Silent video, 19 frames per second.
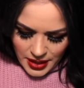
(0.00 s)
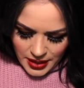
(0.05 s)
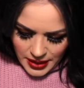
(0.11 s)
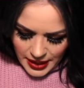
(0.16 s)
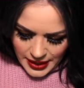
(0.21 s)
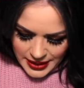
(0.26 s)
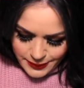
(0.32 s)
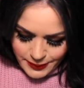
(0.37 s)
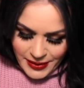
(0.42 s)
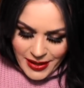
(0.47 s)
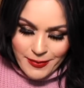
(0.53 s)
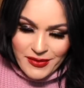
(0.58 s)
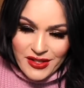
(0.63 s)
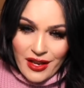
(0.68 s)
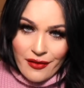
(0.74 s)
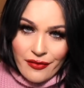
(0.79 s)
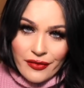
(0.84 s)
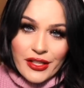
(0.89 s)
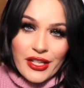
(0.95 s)
guys, but I'm
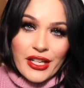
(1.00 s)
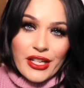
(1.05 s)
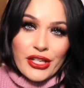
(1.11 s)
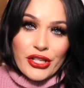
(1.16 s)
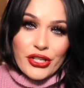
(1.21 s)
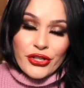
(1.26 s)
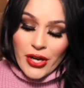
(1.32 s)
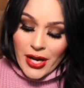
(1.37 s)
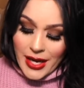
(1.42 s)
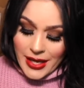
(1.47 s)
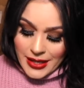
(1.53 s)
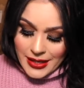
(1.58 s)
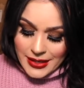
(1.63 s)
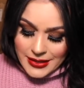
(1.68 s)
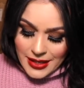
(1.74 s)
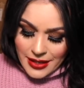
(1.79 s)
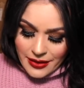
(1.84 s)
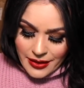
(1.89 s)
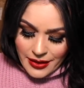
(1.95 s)
definitely gonna try
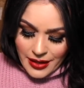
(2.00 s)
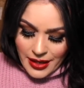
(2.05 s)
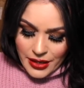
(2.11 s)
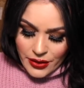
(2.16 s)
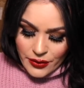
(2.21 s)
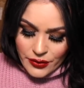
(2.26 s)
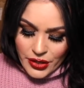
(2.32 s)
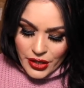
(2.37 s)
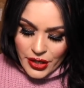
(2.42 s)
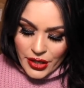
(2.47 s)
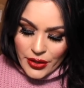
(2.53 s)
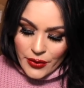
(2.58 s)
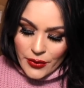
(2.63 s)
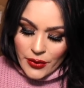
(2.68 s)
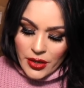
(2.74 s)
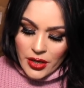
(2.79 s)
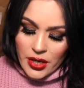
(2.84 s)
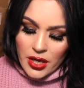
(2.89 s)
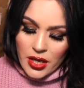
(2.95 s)
this and let you
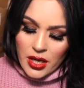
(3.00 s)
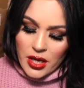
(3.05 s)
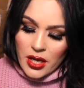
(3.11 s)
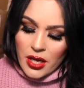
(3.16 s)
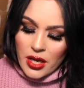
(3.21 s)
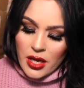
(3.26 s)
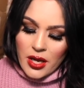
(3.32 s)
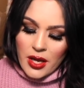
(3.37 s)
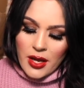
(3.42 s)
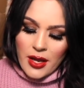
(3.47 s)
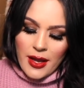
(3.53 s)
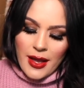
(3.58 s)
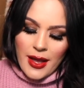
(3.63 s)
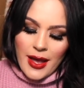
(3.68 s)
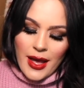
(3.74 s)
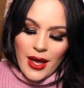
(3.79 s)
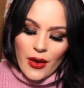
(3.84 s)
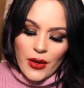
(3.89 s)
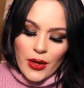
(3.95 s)
know
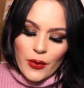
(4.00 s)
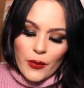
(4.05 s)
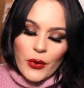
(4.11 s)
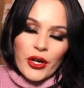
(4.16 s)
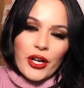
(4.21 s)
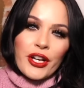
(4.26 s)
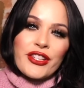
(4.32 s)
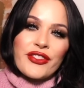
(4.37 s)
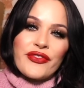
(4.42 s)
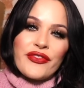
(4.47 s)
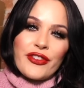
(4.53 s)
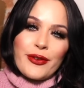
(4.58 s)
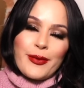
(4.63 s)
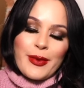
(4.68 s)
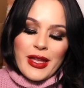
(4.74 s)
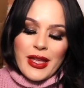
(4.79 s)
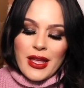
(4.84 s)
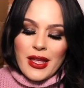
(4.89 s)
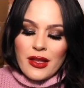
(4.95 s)
how it works for
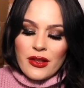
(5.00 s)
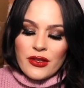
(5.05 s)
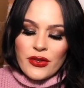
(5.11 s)
me.